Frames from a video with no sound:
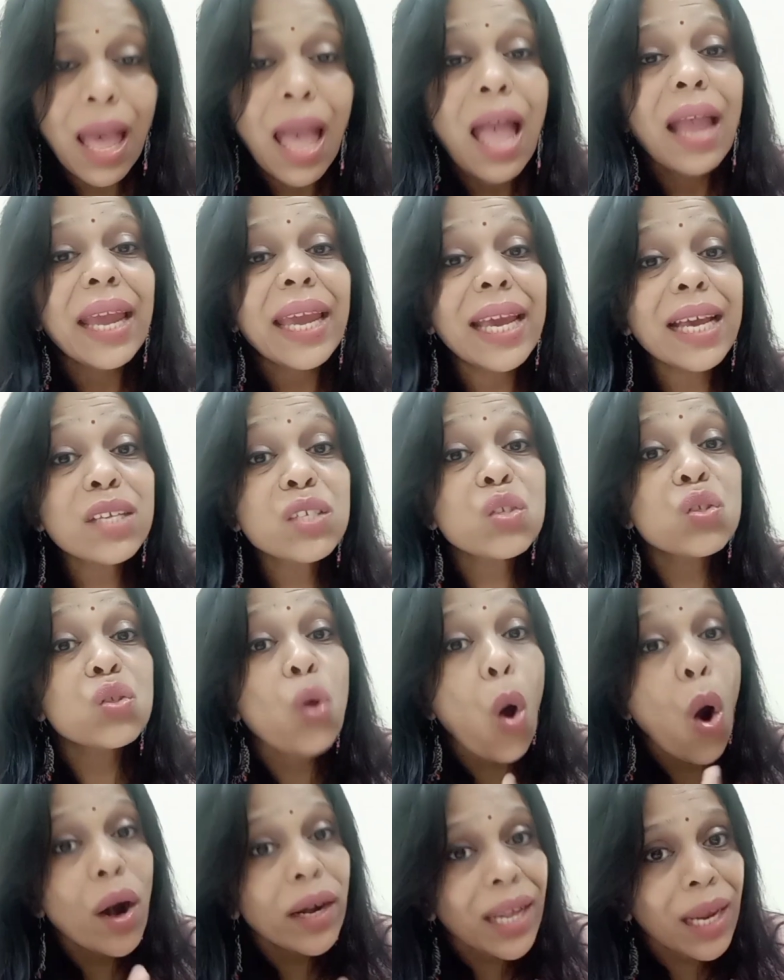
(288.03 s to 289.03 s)
He is
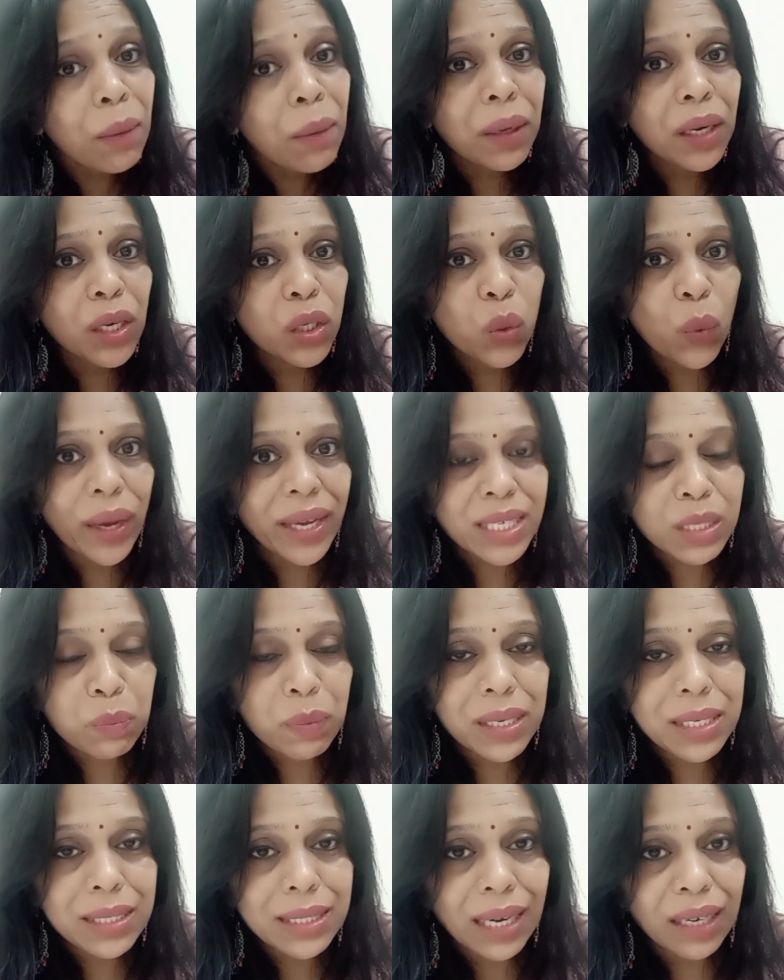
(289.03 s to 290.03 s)
not able to
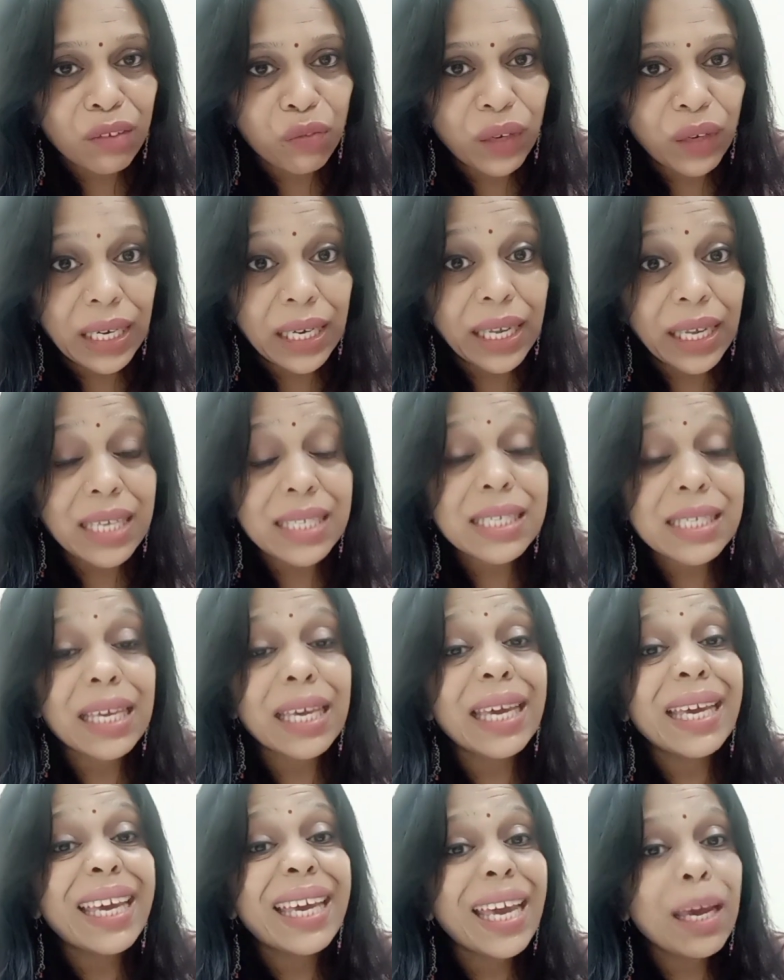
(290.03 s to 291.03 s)
express that feelings. He
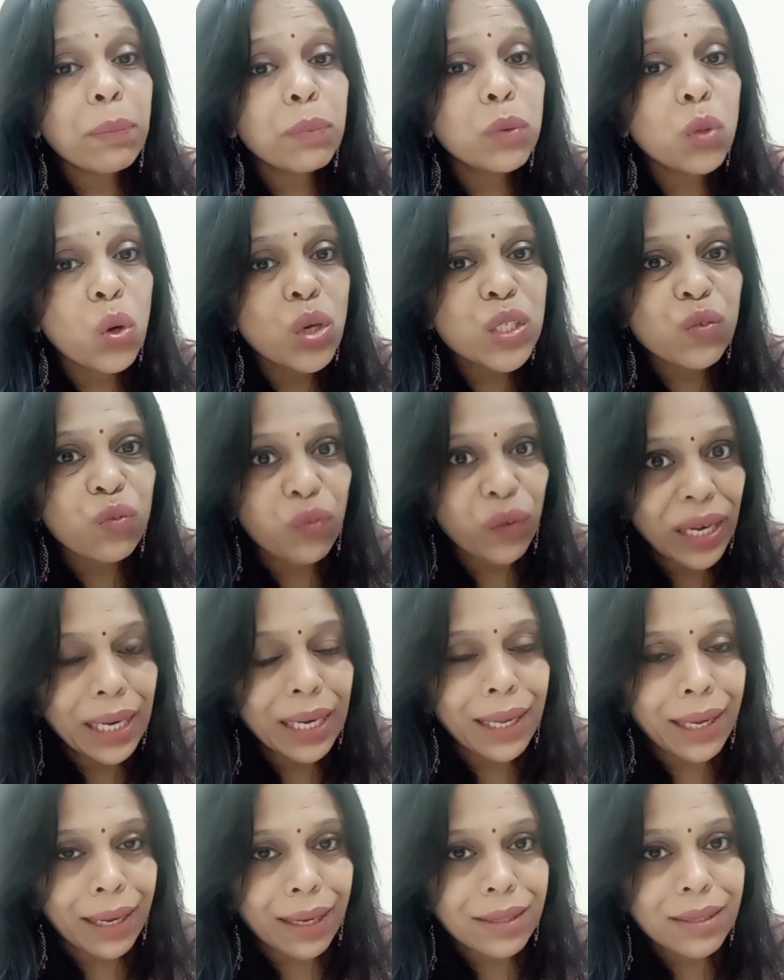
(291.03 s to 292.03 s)
keep those
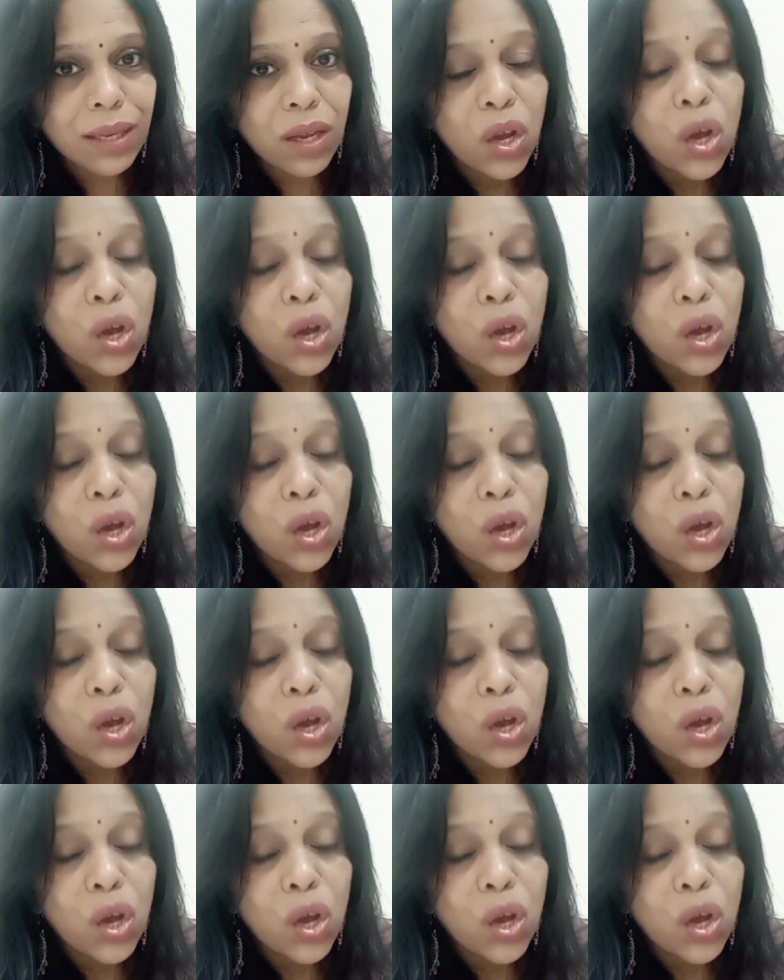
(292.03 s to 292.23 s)
feelings.